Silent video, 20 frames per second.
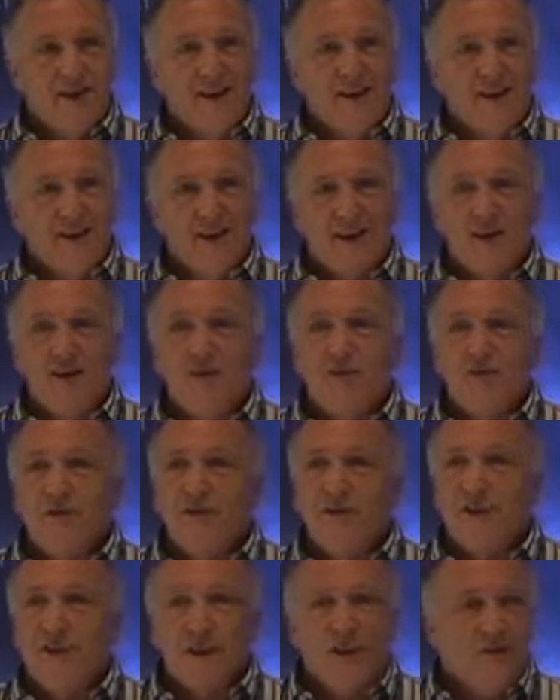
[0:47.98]
Again, I don't
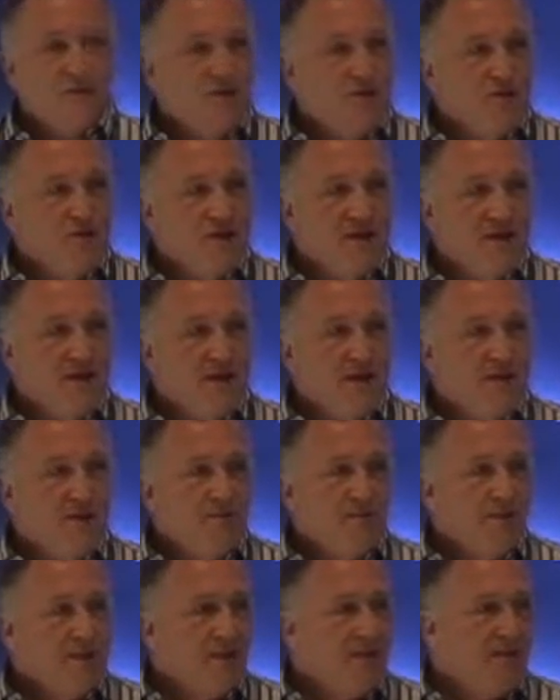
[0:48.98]
want to take up too much
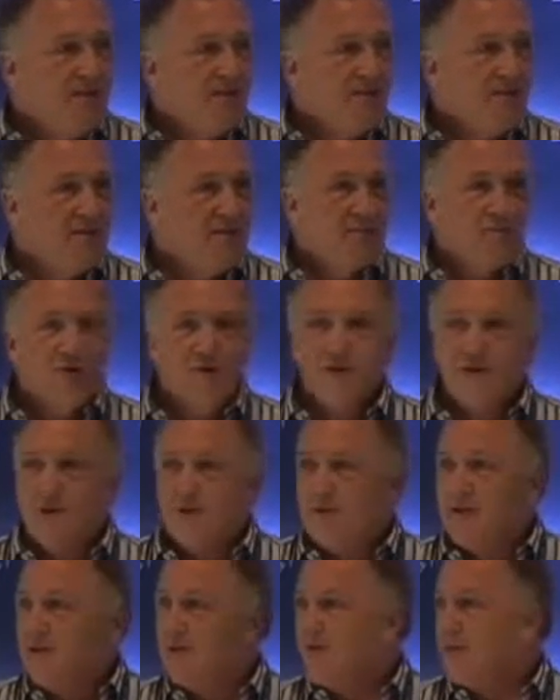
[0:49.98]
time because the
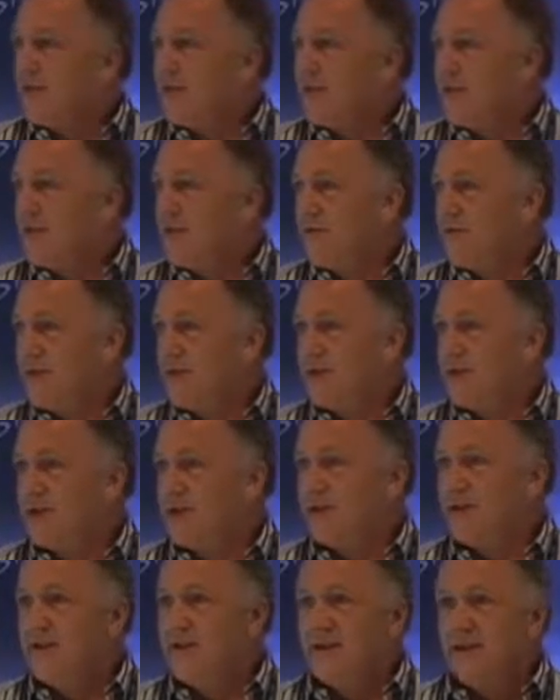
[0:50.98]
program is full and
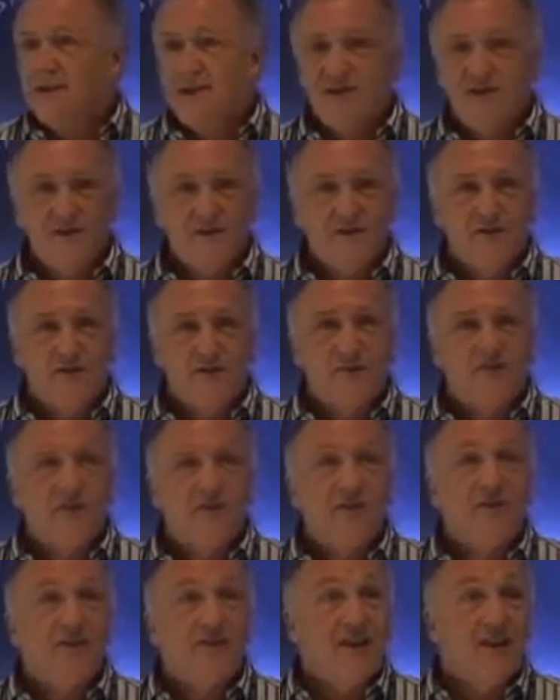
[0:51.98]
rich, and there are far
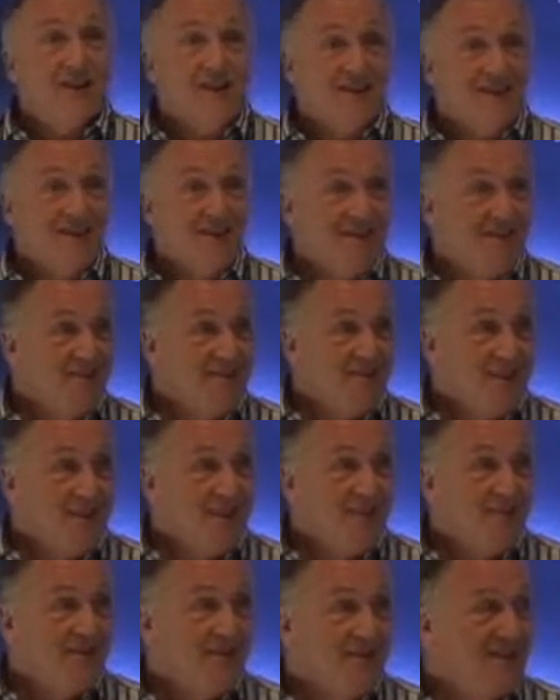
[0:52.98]
more exciting things to
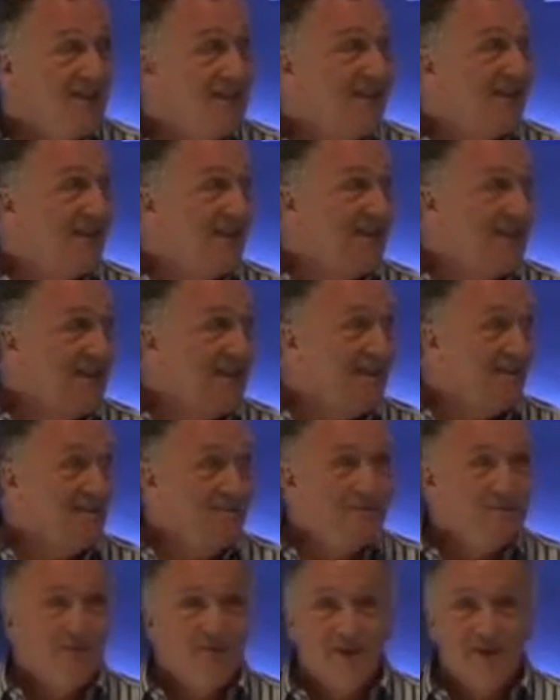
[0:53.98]
come.
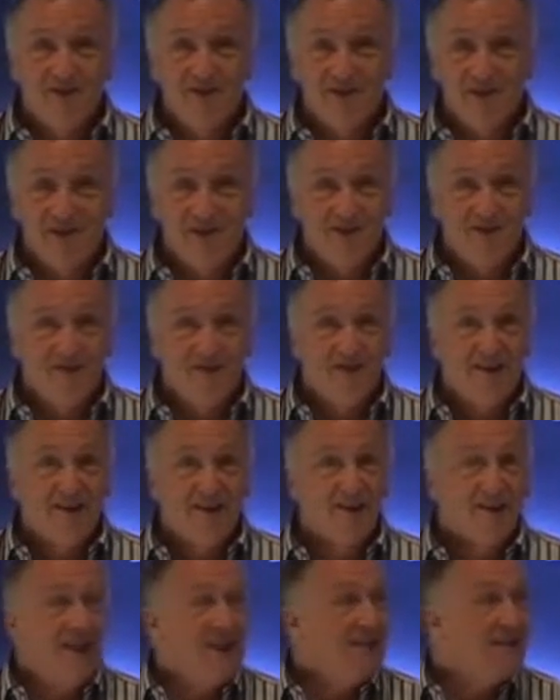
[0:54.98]
I'm personally very
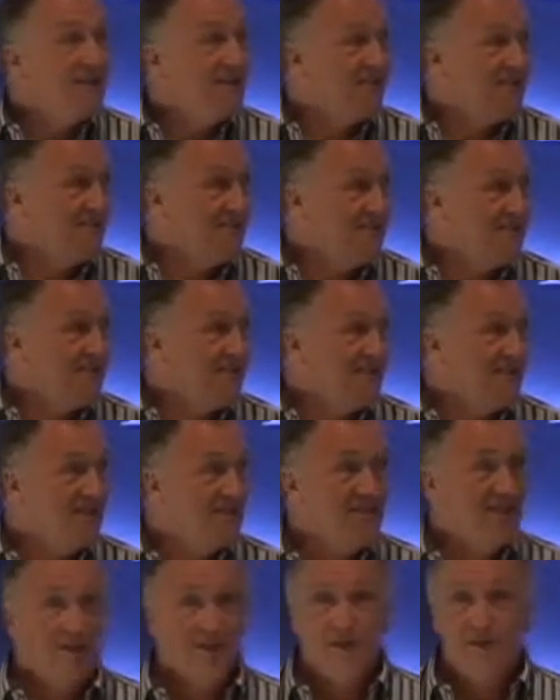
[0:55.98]
excited to
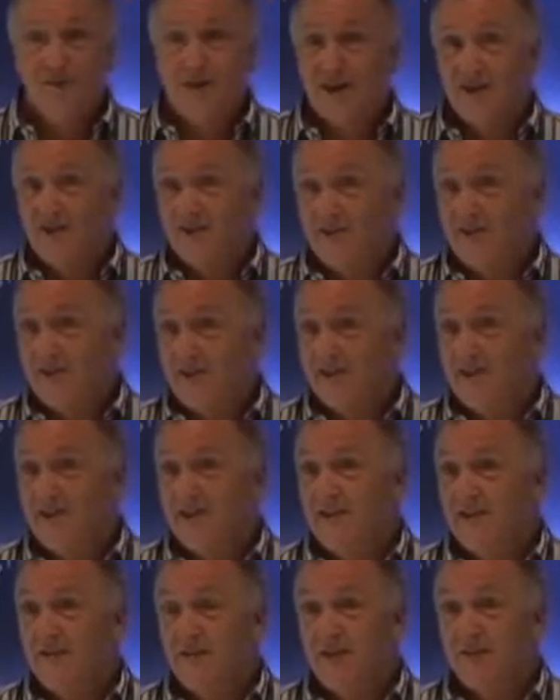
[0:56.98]
hear Dr. Bellos
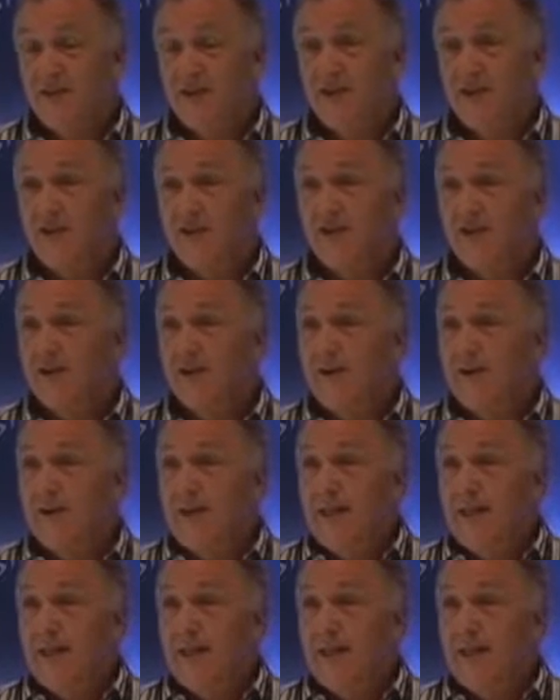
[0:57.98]
in a few minutes.